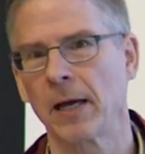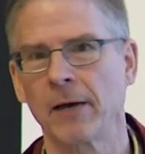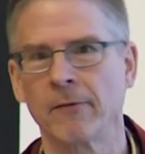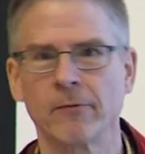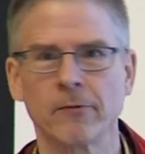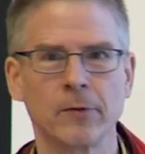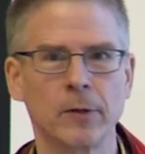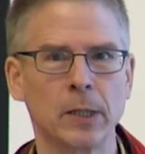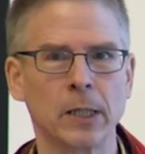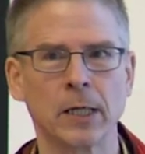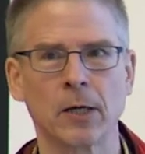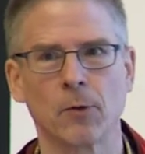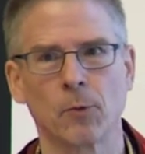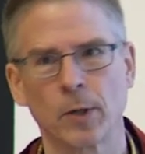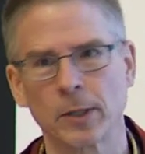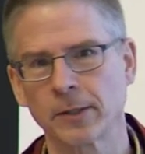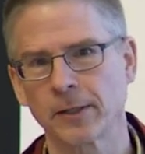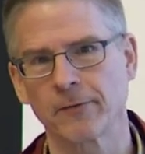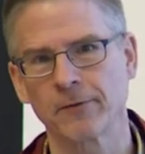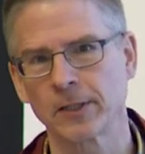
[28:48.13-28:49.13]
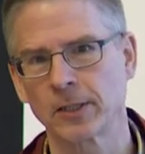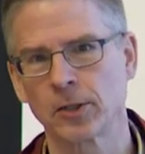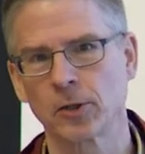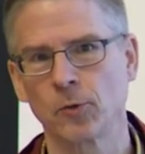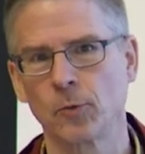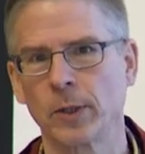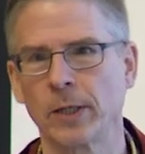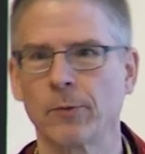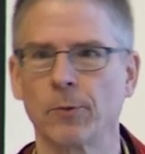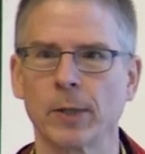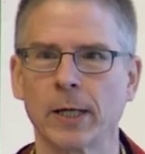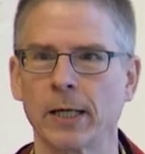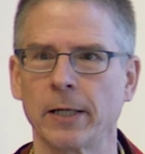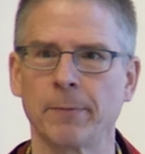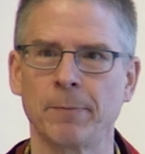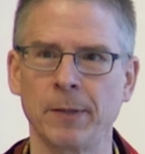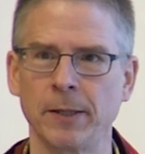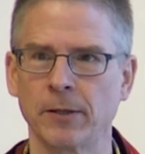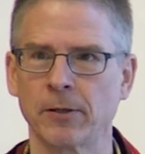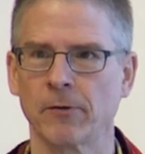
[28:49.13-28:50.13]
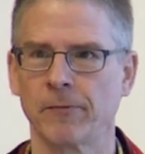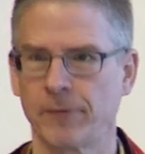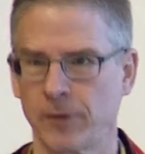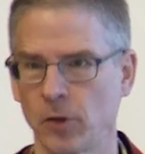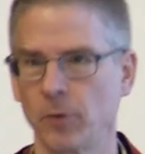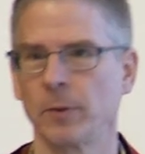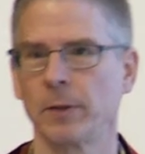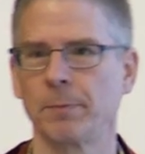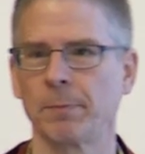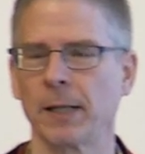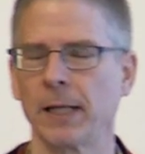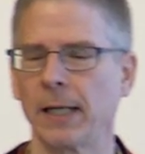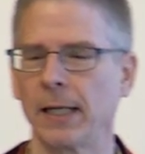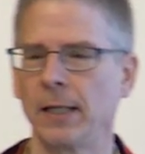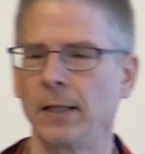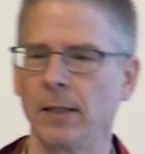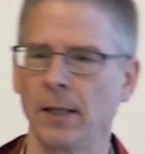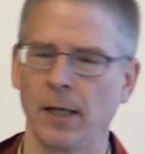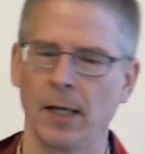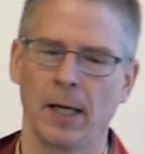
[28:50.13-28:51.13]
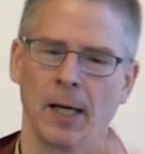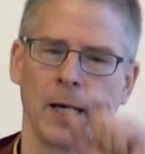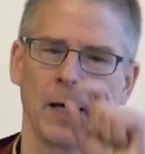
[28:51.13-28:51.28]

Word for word: every week or once every two week, we get a piece of human brain.